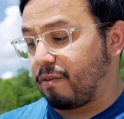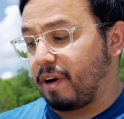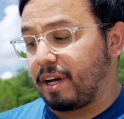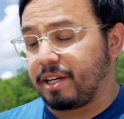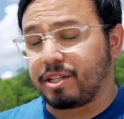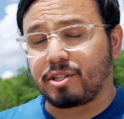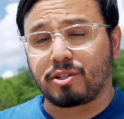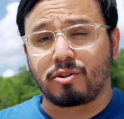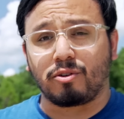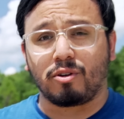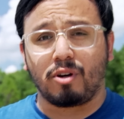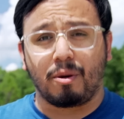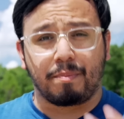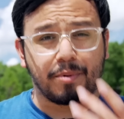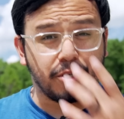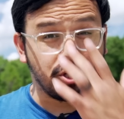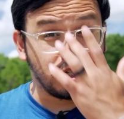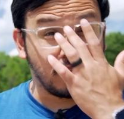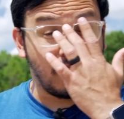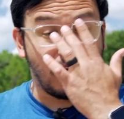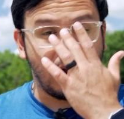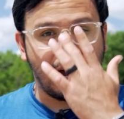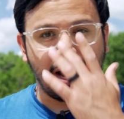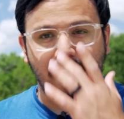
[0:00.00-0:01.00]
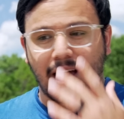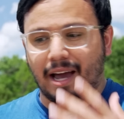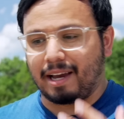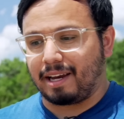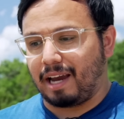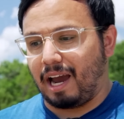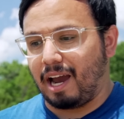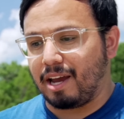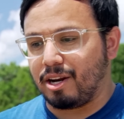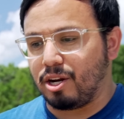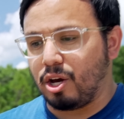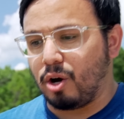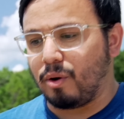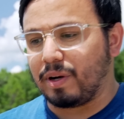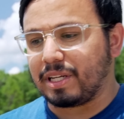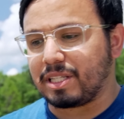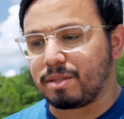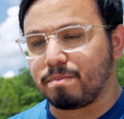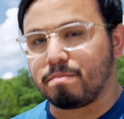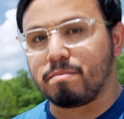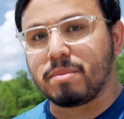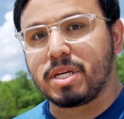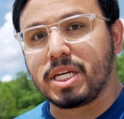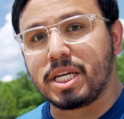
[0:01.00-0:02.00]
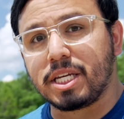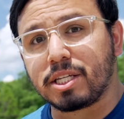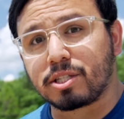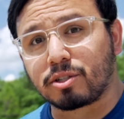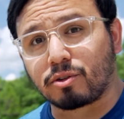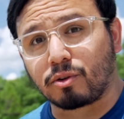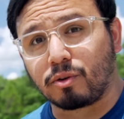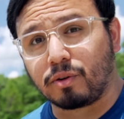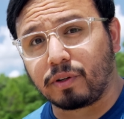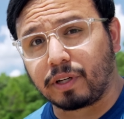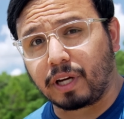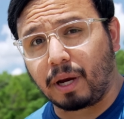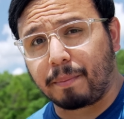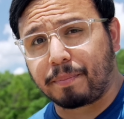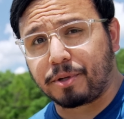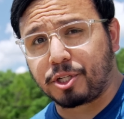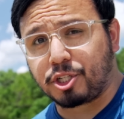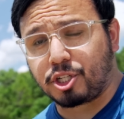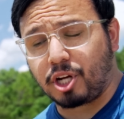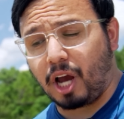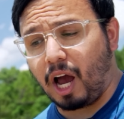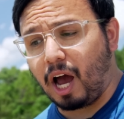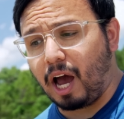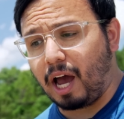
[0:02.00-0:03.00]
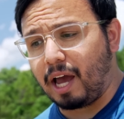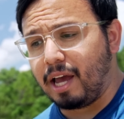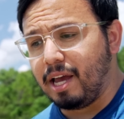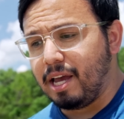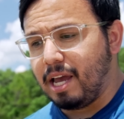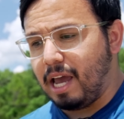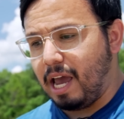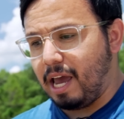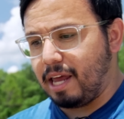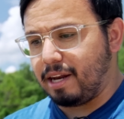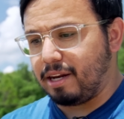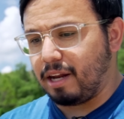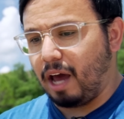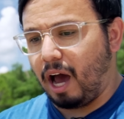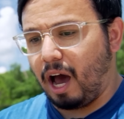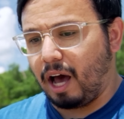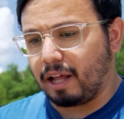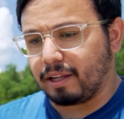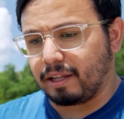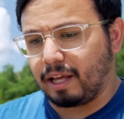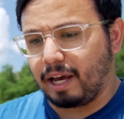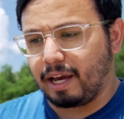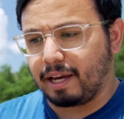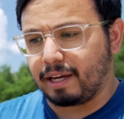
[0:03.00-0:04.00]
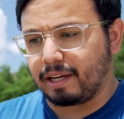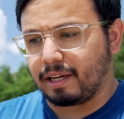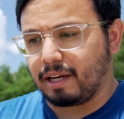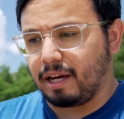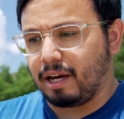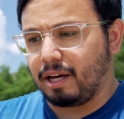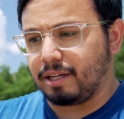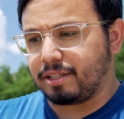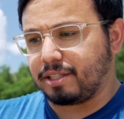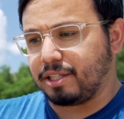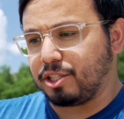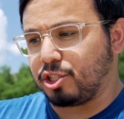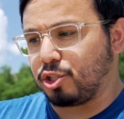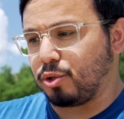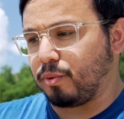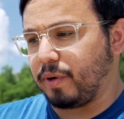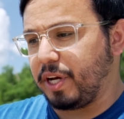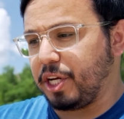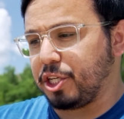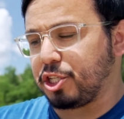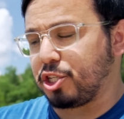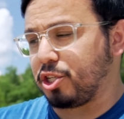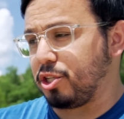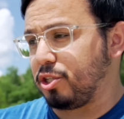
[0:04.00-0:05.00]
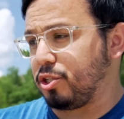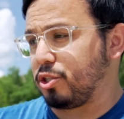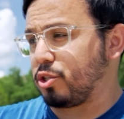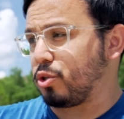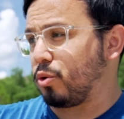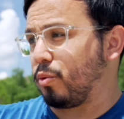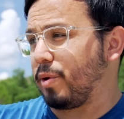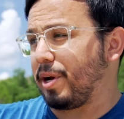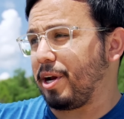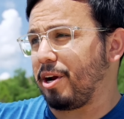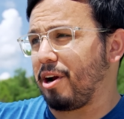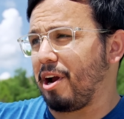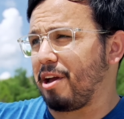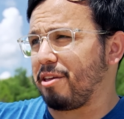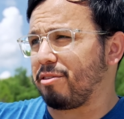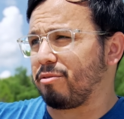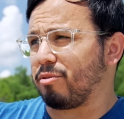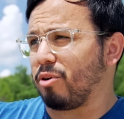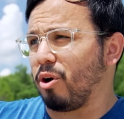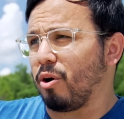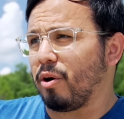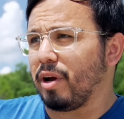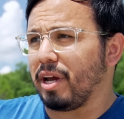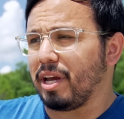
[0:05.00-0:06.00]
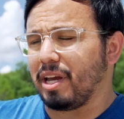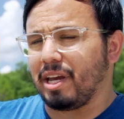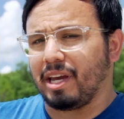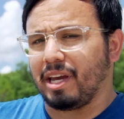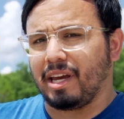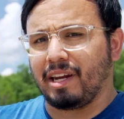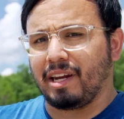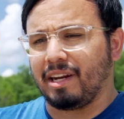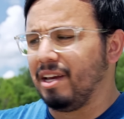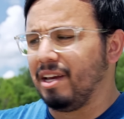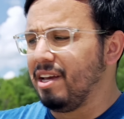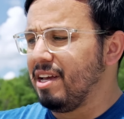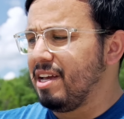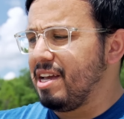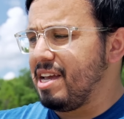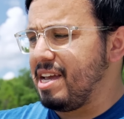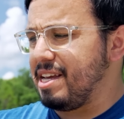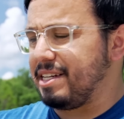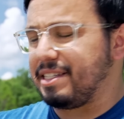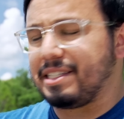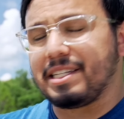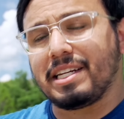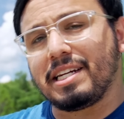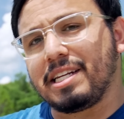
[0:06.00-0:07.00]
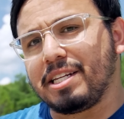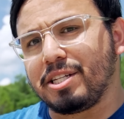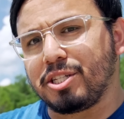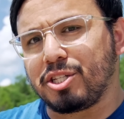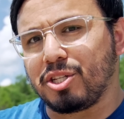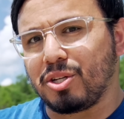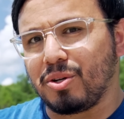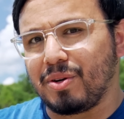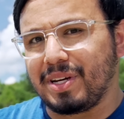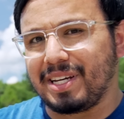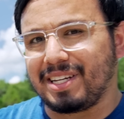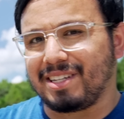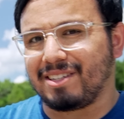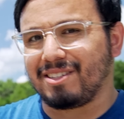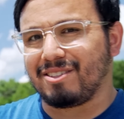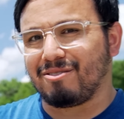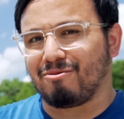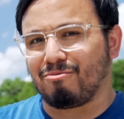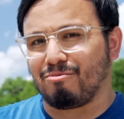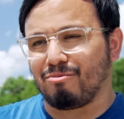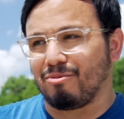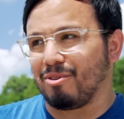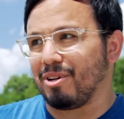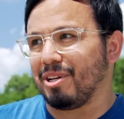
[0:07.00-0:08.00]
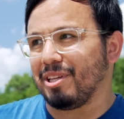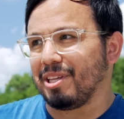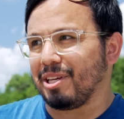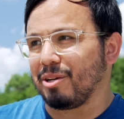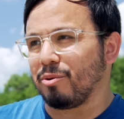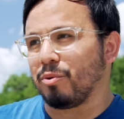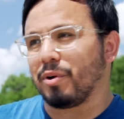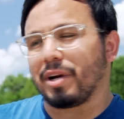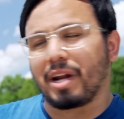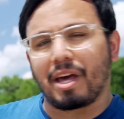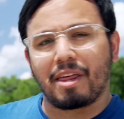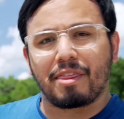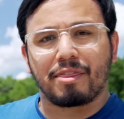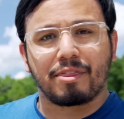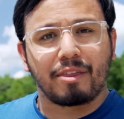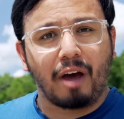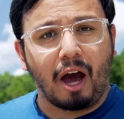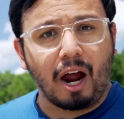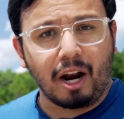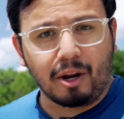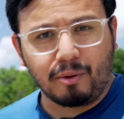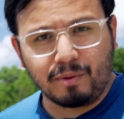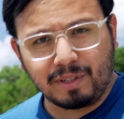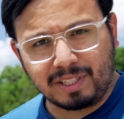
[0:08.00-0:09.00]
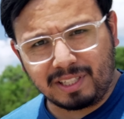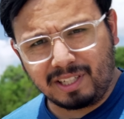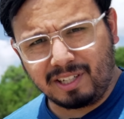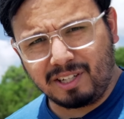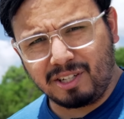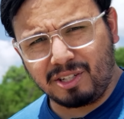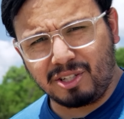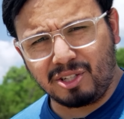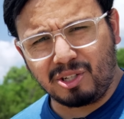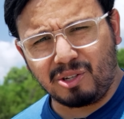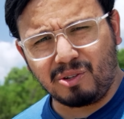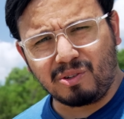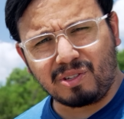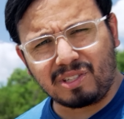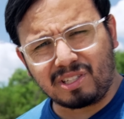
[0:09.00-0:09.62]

I screw up a shot, like I know it's me screwing up a shot and not like a situation to where I throw it and it didn't do really what I thought it was gonna do,